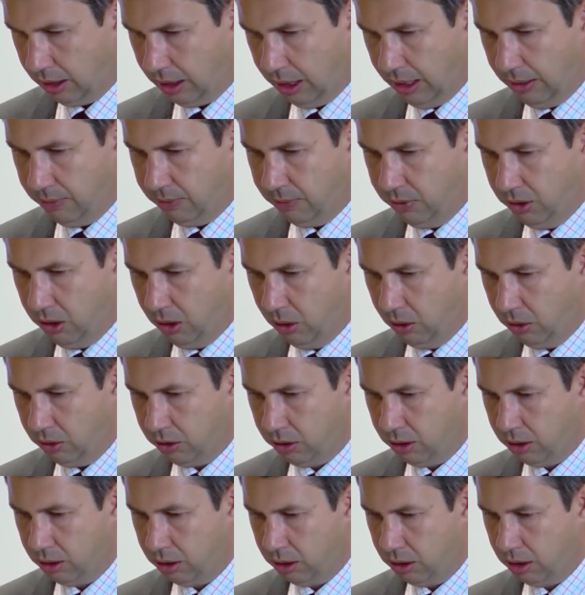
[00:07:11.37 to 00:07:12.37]
If
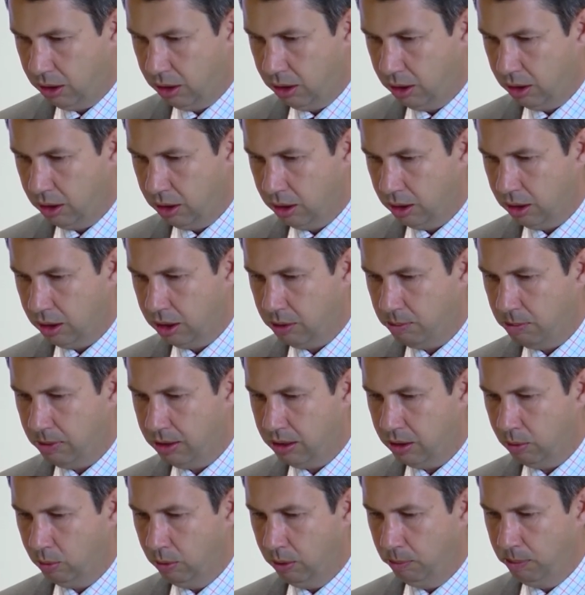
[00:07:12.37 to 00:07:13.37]
not,
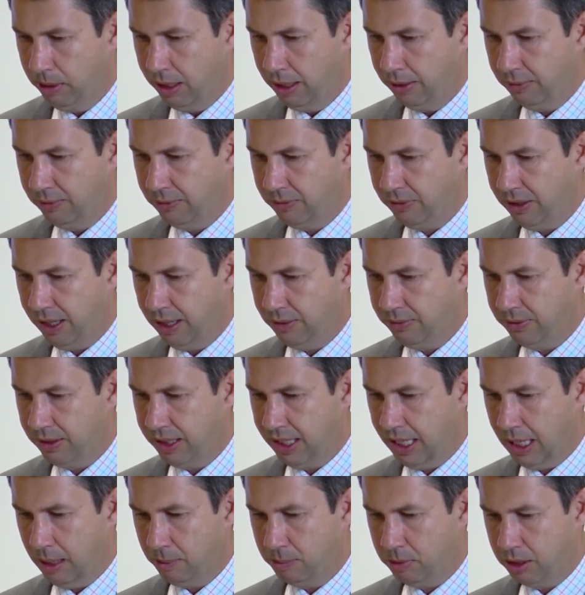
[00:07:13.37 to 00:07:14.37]
dismissal will be unfair for
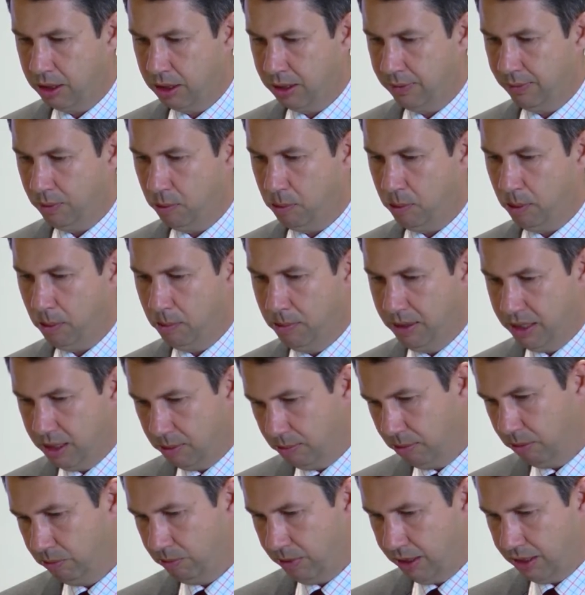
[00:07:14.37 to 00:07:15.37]
the absence of a
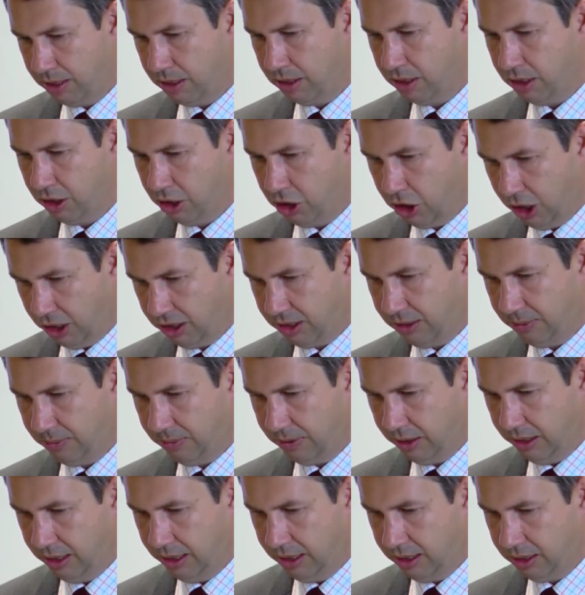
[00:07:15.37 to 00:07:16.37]
permissible reason to
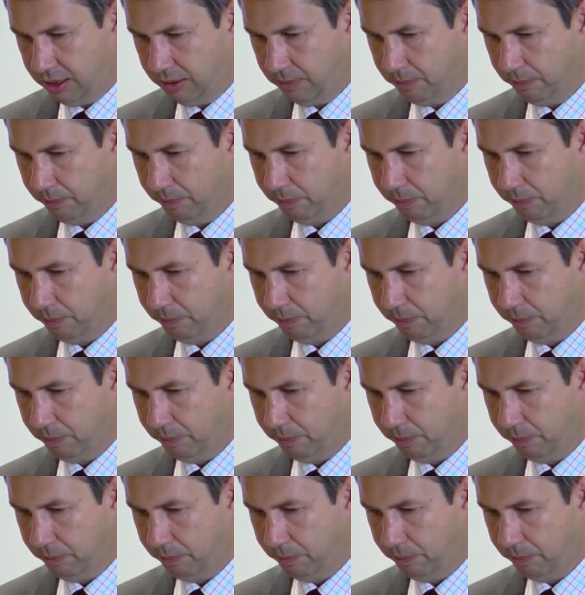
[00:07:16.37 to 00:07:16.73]
justify it.